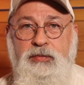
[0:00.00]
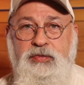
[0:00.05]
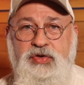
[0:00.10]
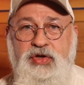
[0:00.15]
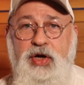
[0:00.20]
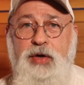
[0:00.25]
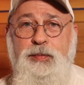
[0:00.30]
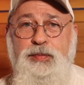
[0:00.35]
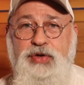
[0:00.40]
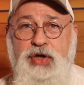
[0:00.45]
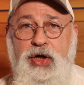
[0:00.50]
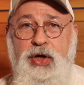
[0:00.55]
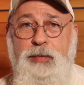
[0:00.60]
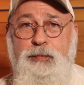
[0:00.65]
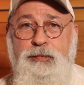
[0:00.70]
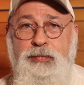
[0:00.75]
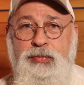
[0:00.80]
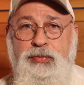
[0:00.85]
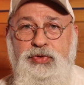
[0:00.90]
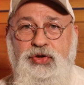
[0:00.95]
Chirp, chirp,
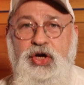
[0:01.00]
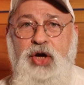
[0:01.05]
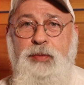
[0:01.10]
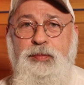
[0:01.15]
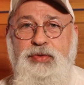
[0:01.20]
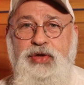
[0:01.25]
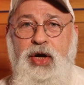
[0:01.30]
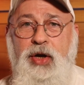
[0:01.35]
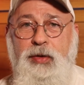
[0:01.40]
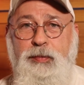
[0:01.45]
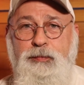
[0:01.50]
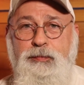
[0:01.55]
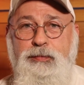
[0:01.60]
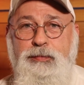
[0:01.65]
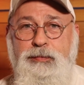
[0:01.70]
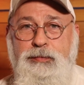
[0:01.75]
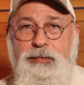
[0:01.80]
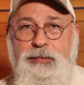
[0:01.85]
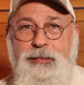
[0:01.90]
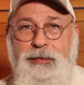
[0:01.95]

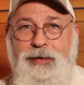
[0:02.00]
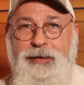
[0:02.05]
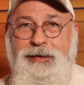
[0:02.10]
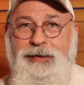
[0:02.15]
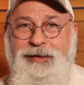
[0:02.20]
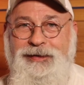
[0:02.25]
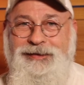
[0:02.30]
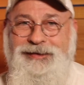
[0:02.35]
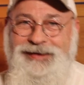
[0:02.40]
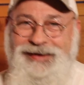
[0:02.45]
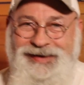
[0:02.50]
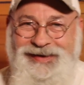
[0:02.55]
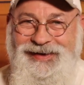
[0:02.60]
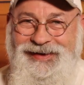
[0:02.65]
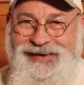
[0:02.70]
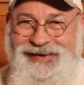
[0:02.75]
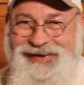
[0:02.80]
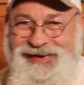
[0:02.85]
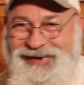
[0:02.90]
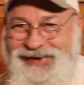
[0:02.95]

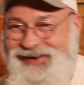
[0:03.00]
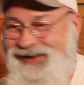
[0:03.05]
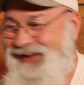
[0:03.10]
chirp, chirp.